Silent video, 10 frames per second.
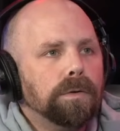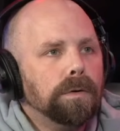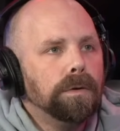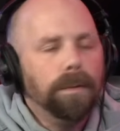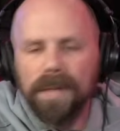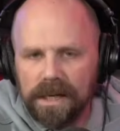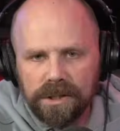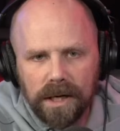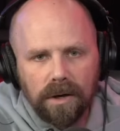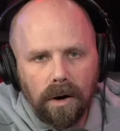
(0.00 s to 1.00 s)
the minute
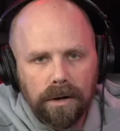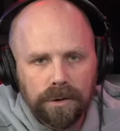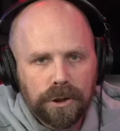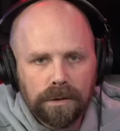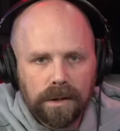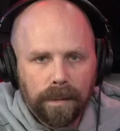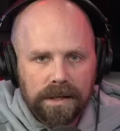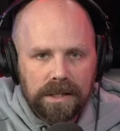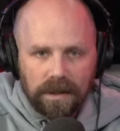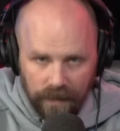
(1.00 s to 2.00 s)
Jade Cargill shows up on
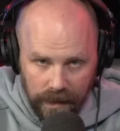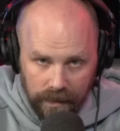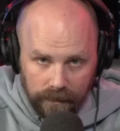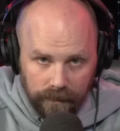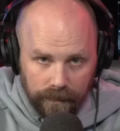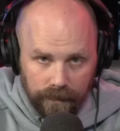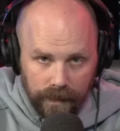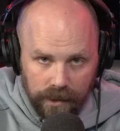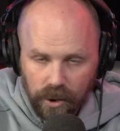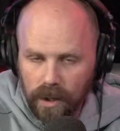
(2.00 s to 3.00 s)
TV,
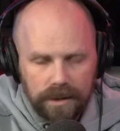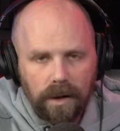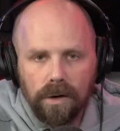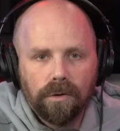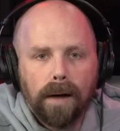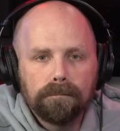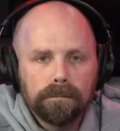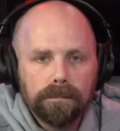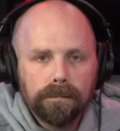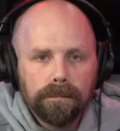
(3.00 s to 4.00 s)
jaws are going to drop.
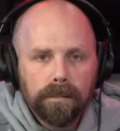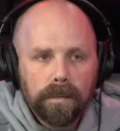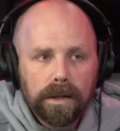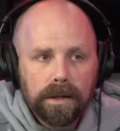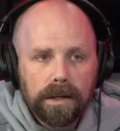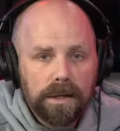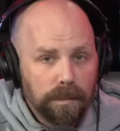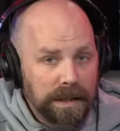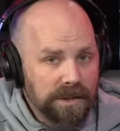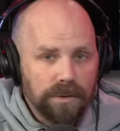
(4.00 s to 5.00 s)
Either
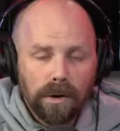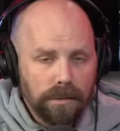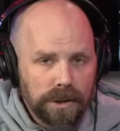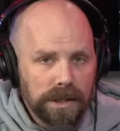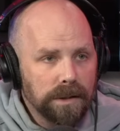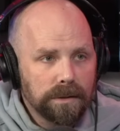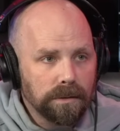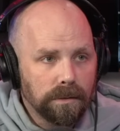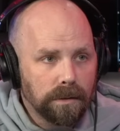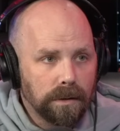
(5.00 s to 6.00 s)
because you know who she is,
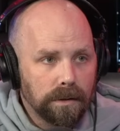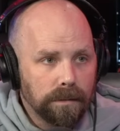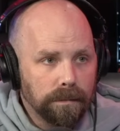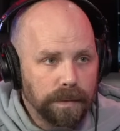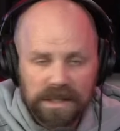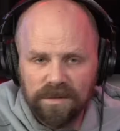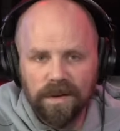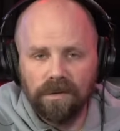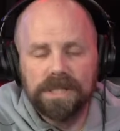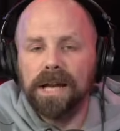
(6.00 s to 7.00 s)
or because you've
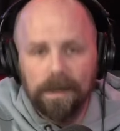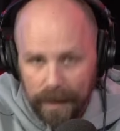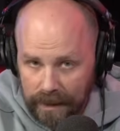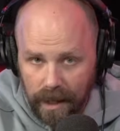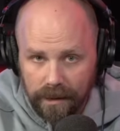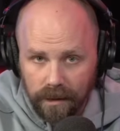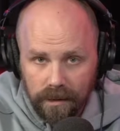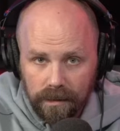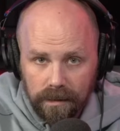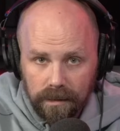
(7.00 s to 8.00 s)
never seen anybody like her.
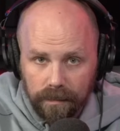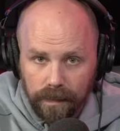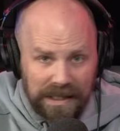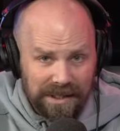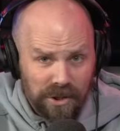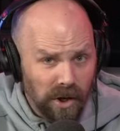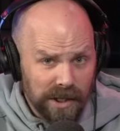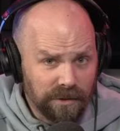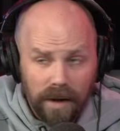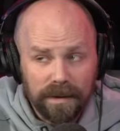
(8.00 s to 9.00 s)
Because
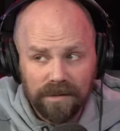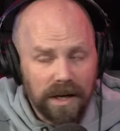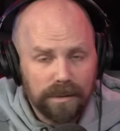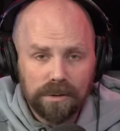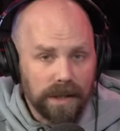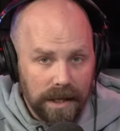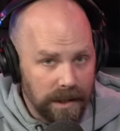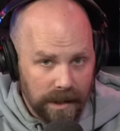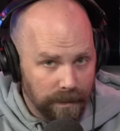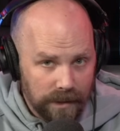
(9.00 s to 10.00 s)
jaws dropped every time she was on
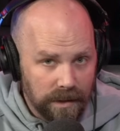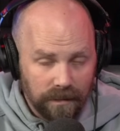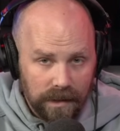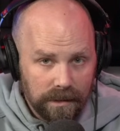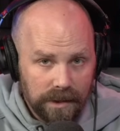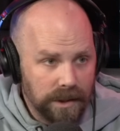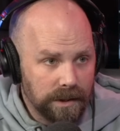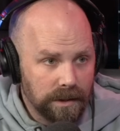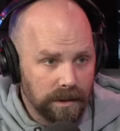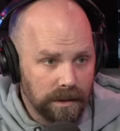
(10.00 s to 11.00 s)
AEW TV. She
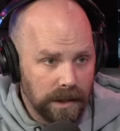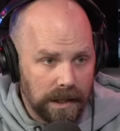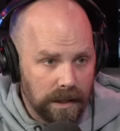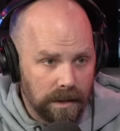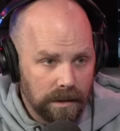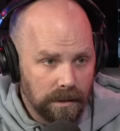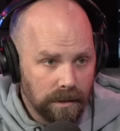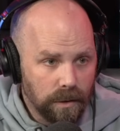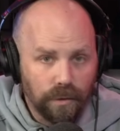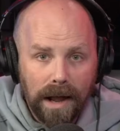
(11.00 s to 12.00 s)
is
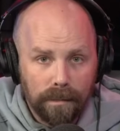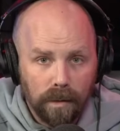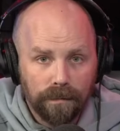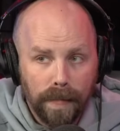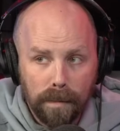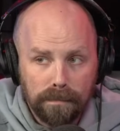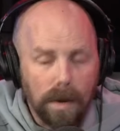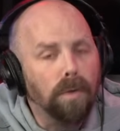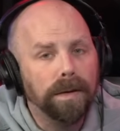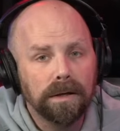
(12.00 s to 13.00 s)
incredible from the
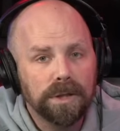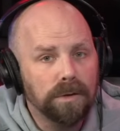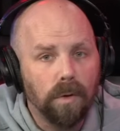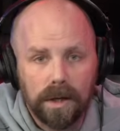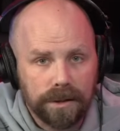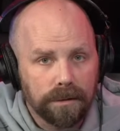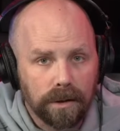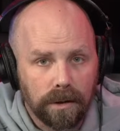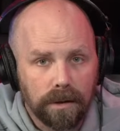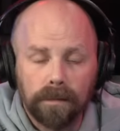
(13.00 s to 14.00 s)
moment she walks through the
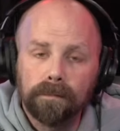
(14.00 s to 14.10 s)
curtain.